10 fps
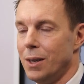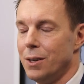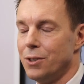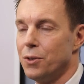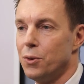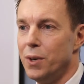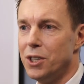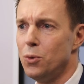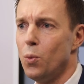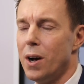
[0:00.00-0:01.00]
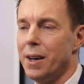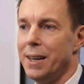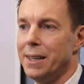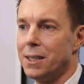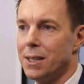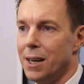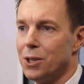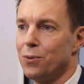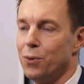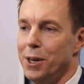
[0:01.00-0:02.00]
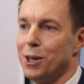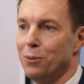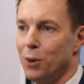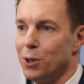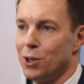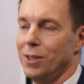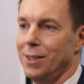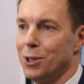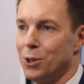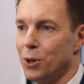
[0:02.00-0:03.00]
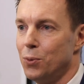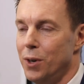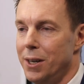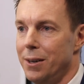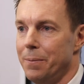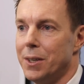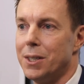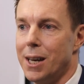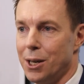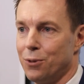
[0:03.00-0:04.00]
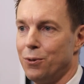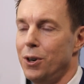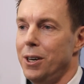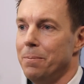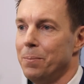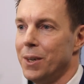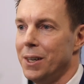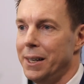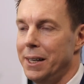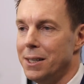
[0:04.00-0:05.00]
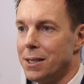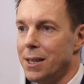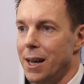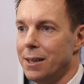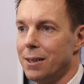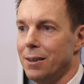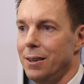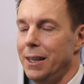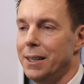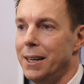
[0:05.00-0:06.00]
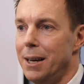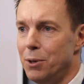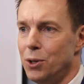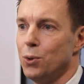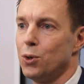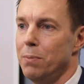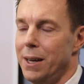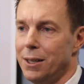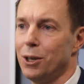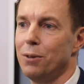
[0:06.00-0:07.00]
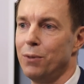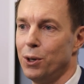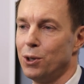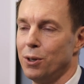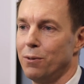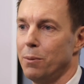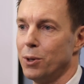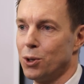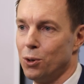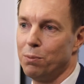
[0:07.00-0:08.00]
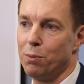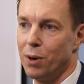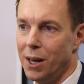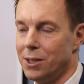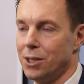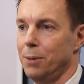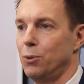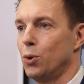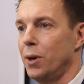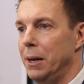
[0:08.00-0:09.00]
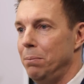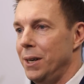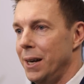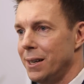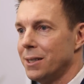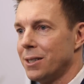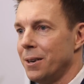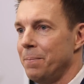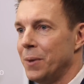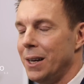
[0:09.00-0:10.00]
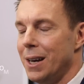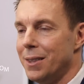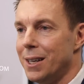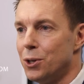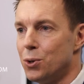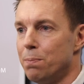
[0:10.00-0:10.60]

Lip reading: So the reason why a tax-free conversion is not really tax-free is that it enables you to make the conversion from a sole proprietorship to an ApS and then to